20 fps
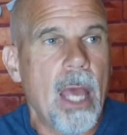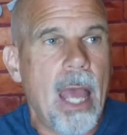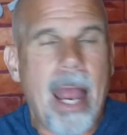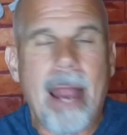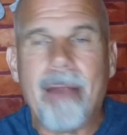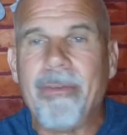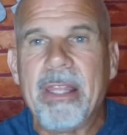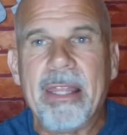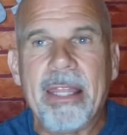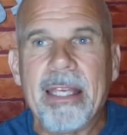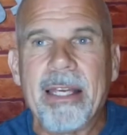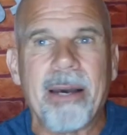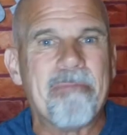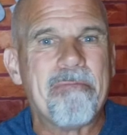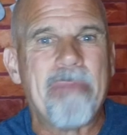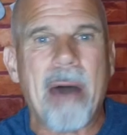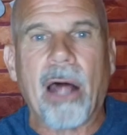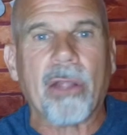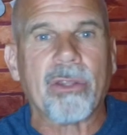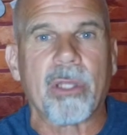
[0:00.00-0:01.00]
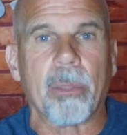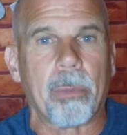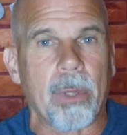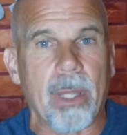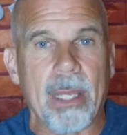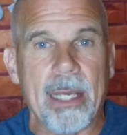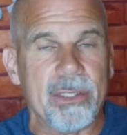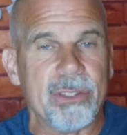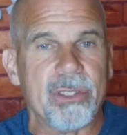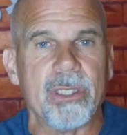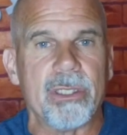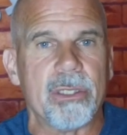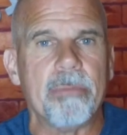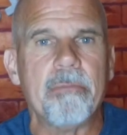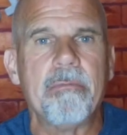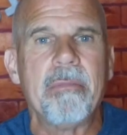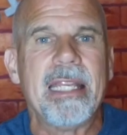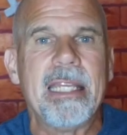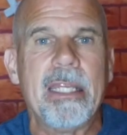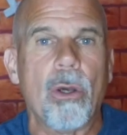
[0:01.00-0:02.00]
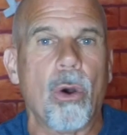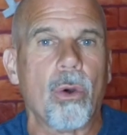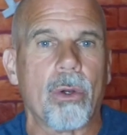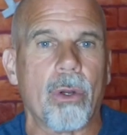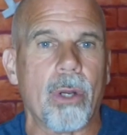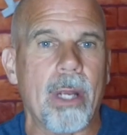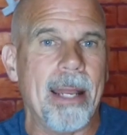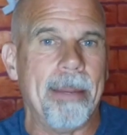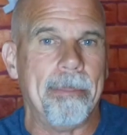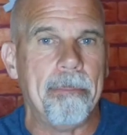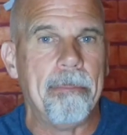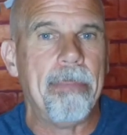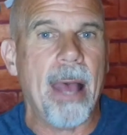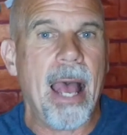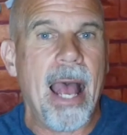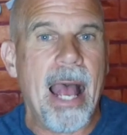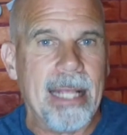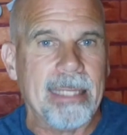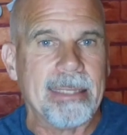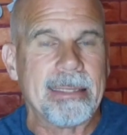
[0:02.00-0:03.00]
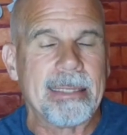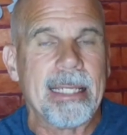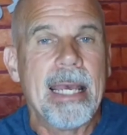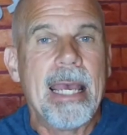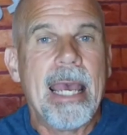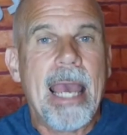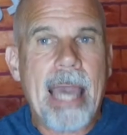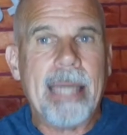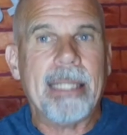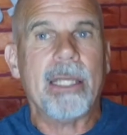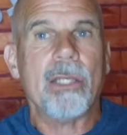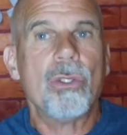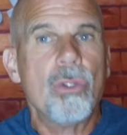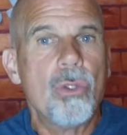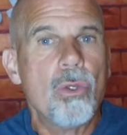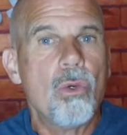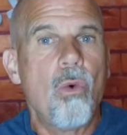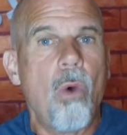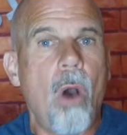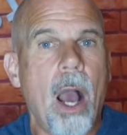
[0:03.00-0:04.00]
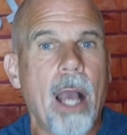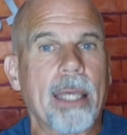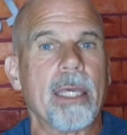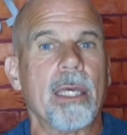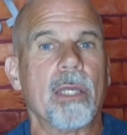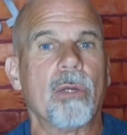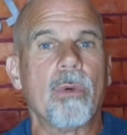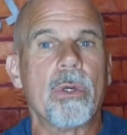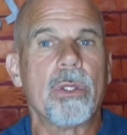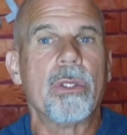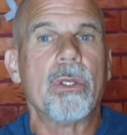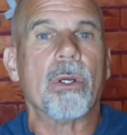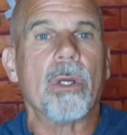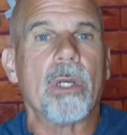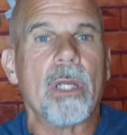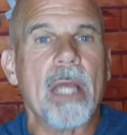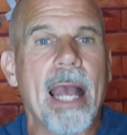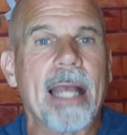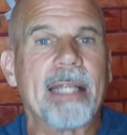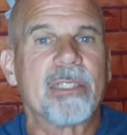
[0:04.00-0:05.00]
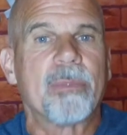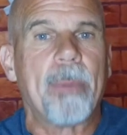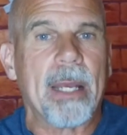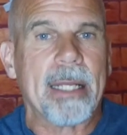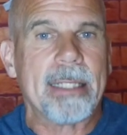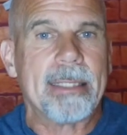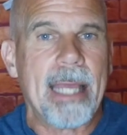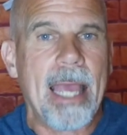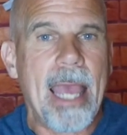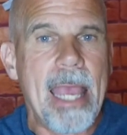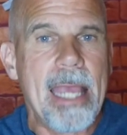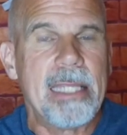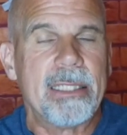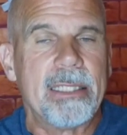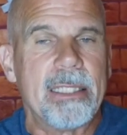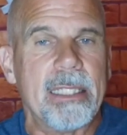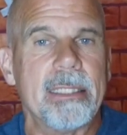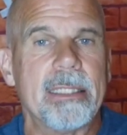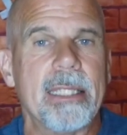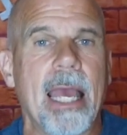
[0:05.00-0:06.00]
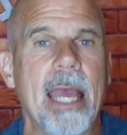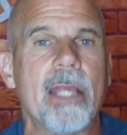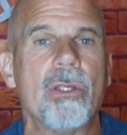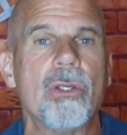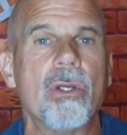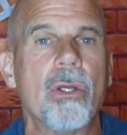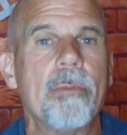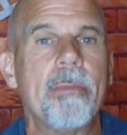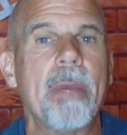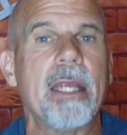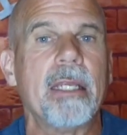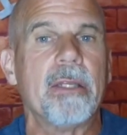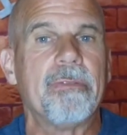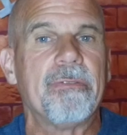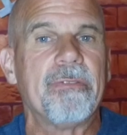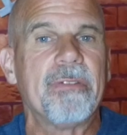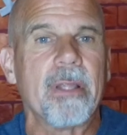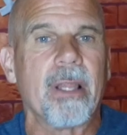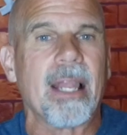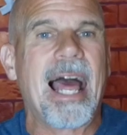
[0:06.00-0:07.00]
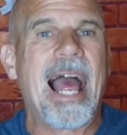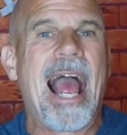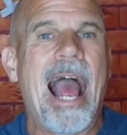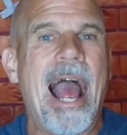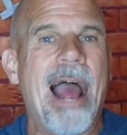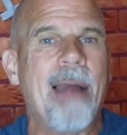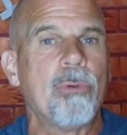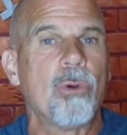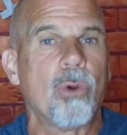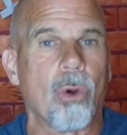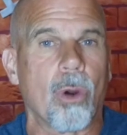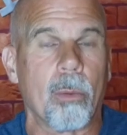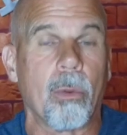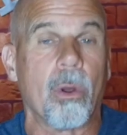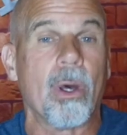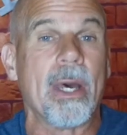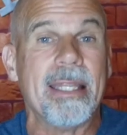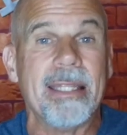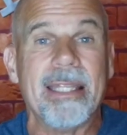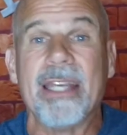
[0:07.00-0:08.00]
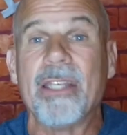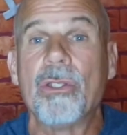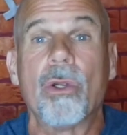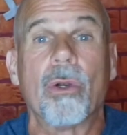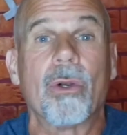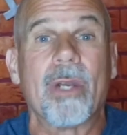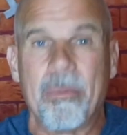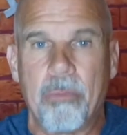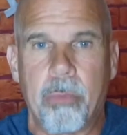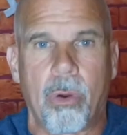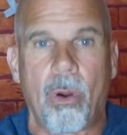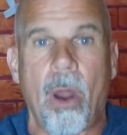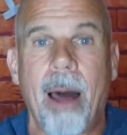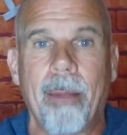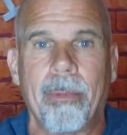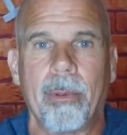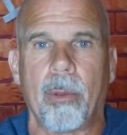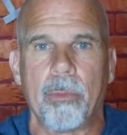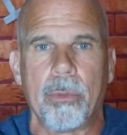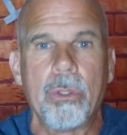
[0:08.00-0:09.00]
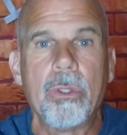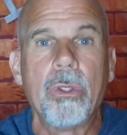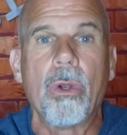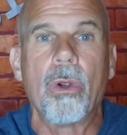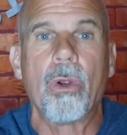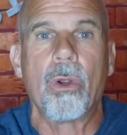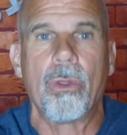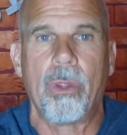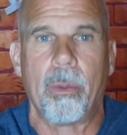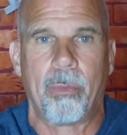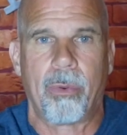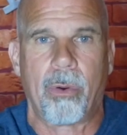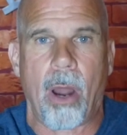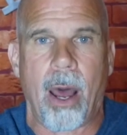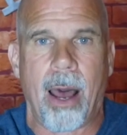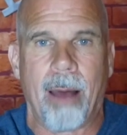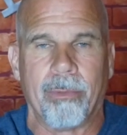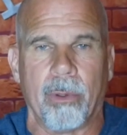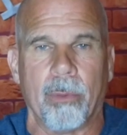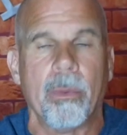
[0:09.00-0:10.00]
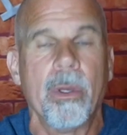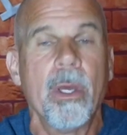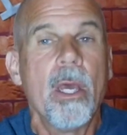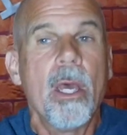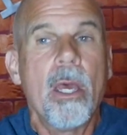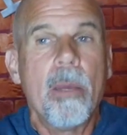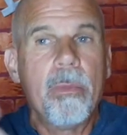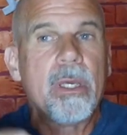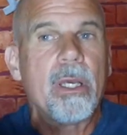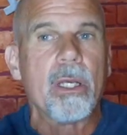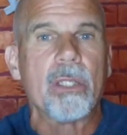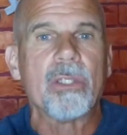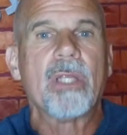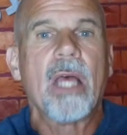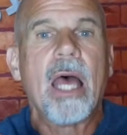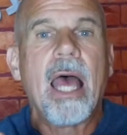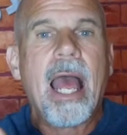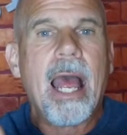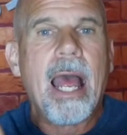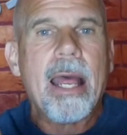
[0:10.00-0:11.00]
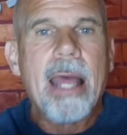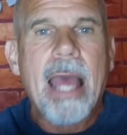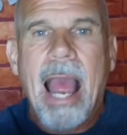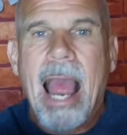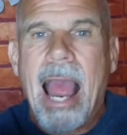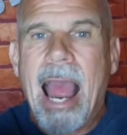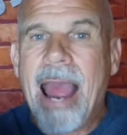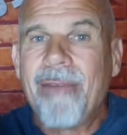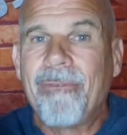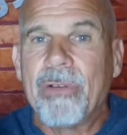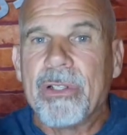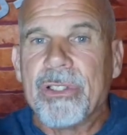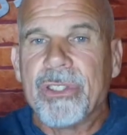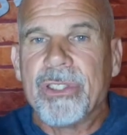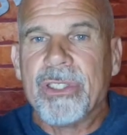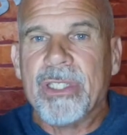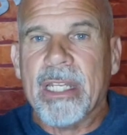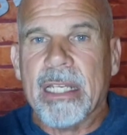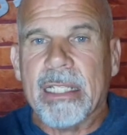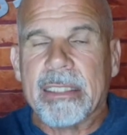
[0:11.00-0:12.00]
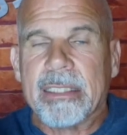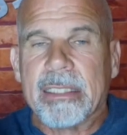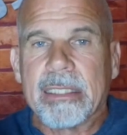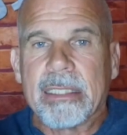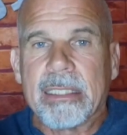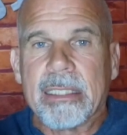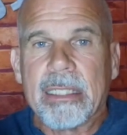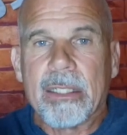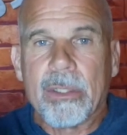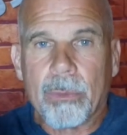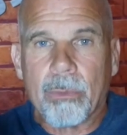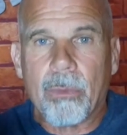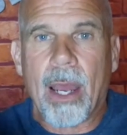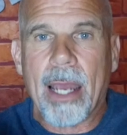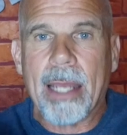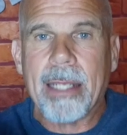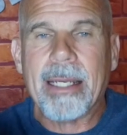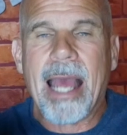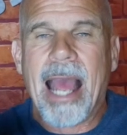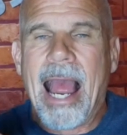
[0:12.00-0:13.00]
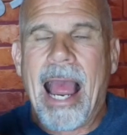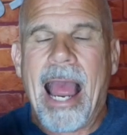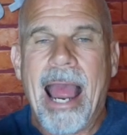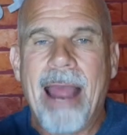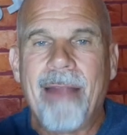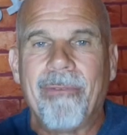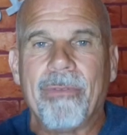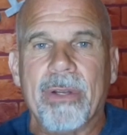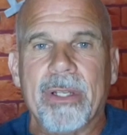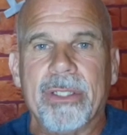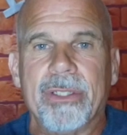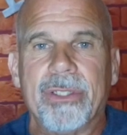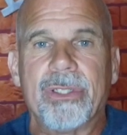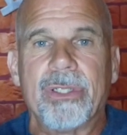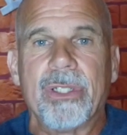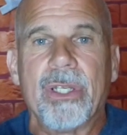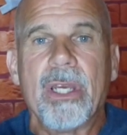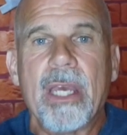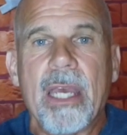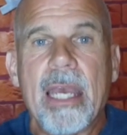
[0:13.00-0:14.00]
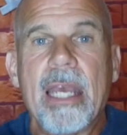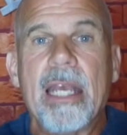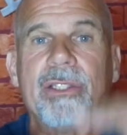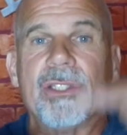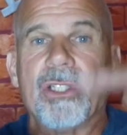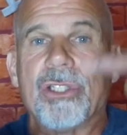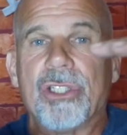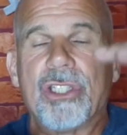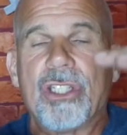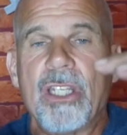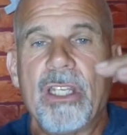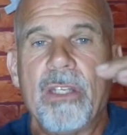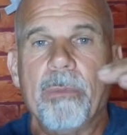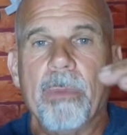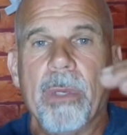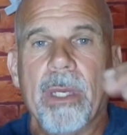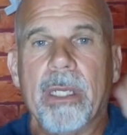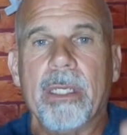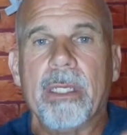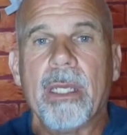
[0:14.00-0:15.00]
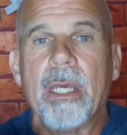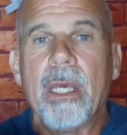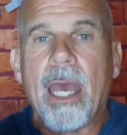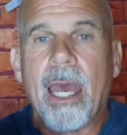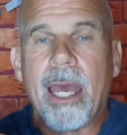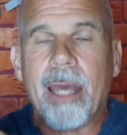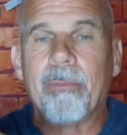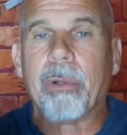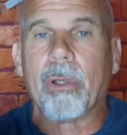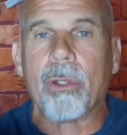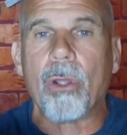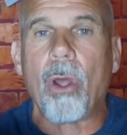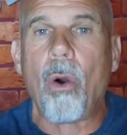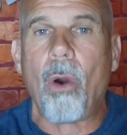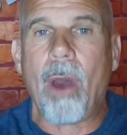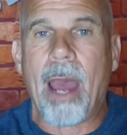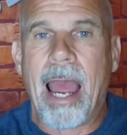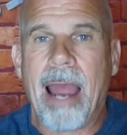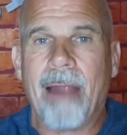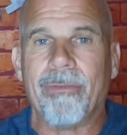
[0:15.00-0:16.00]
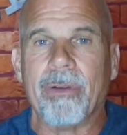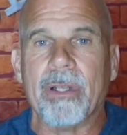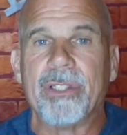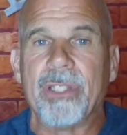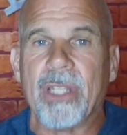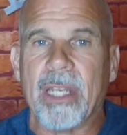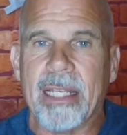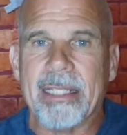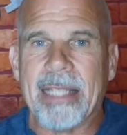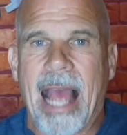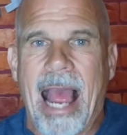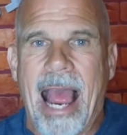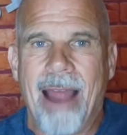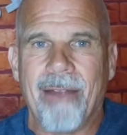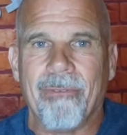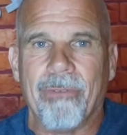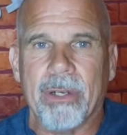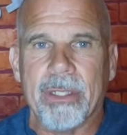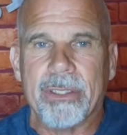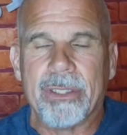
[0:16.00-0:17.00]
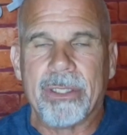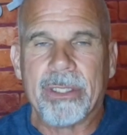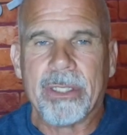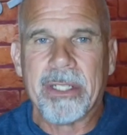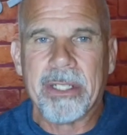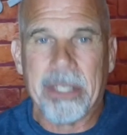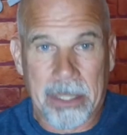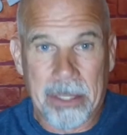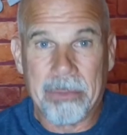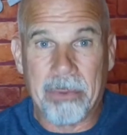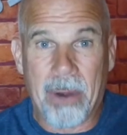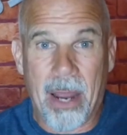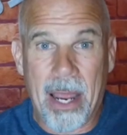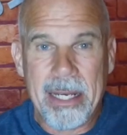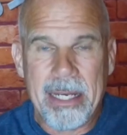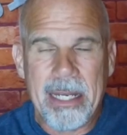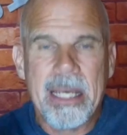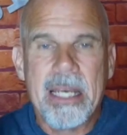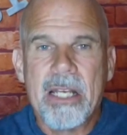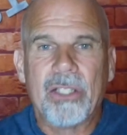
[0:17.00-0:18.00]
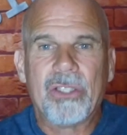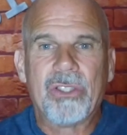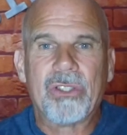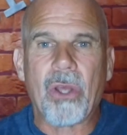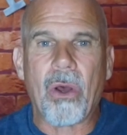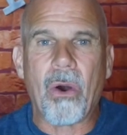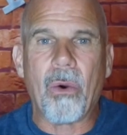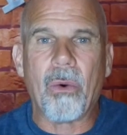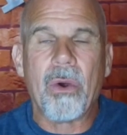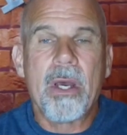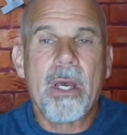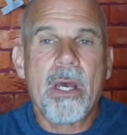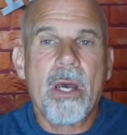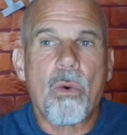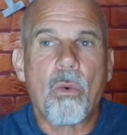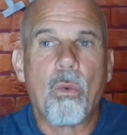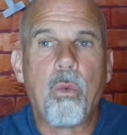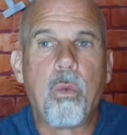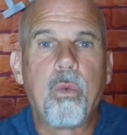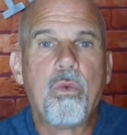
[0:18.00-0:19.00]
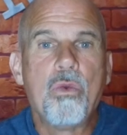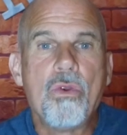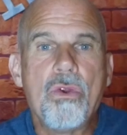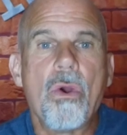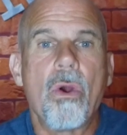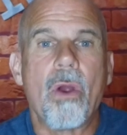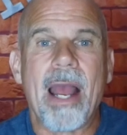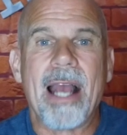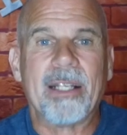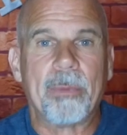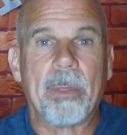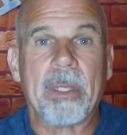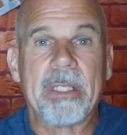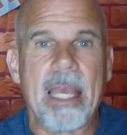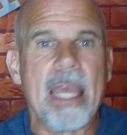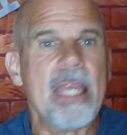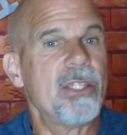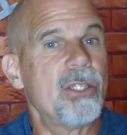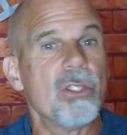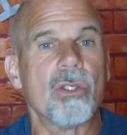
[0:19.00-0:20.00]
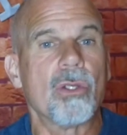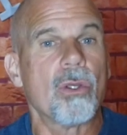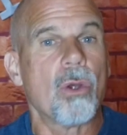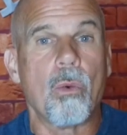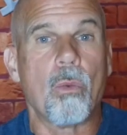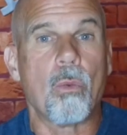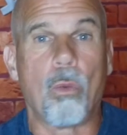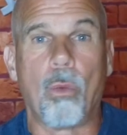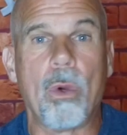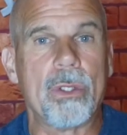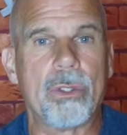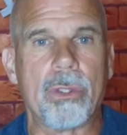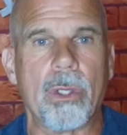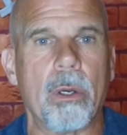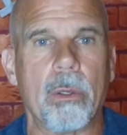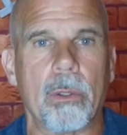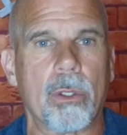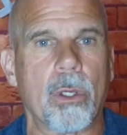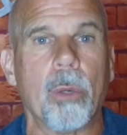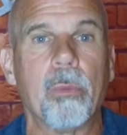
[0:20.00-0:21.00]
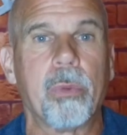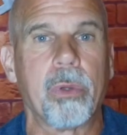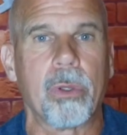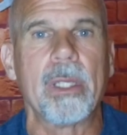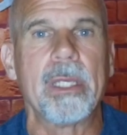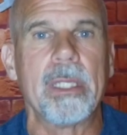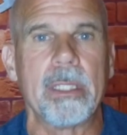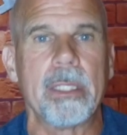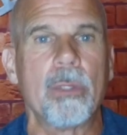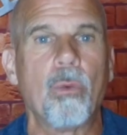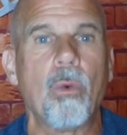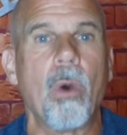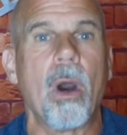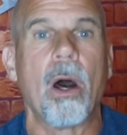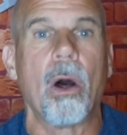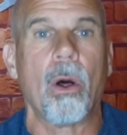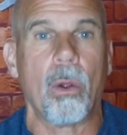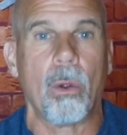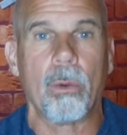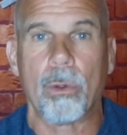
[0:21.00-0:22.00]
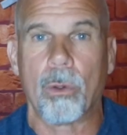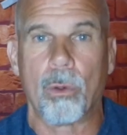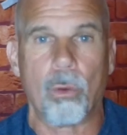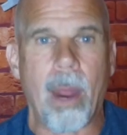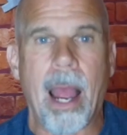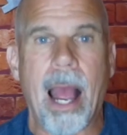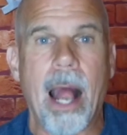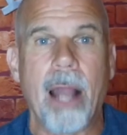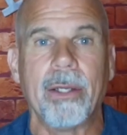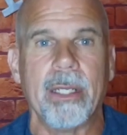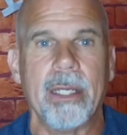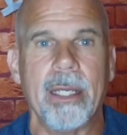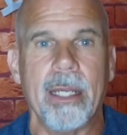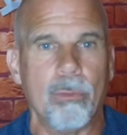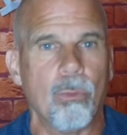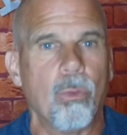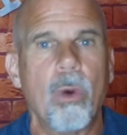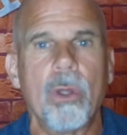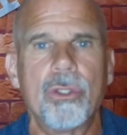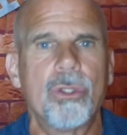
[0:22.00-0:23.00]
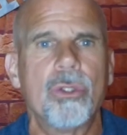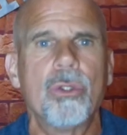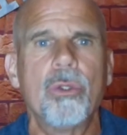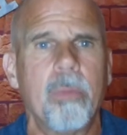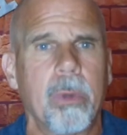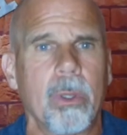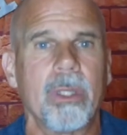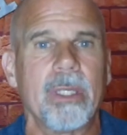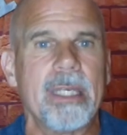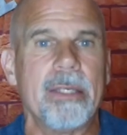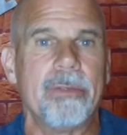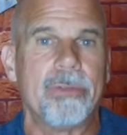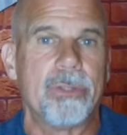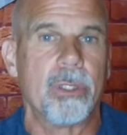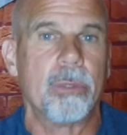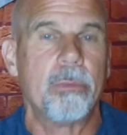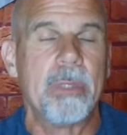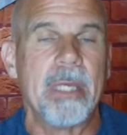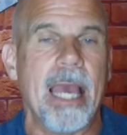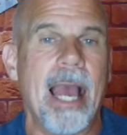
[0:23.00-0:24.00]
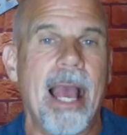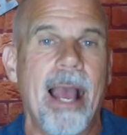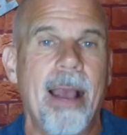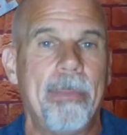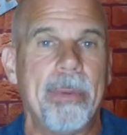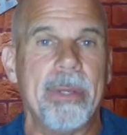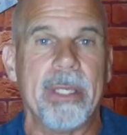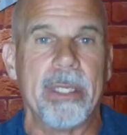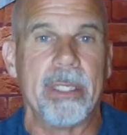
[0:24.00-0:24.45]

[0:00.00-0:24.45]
everything about the place is mediocre at best, and then you walk in with your expectations and you're made to feel abnormal and that you're a problem. You're the problem because averageness, right? Average is achievement and below average is average, right? So your expectations, which are completely well grounded in what you believe should be happening,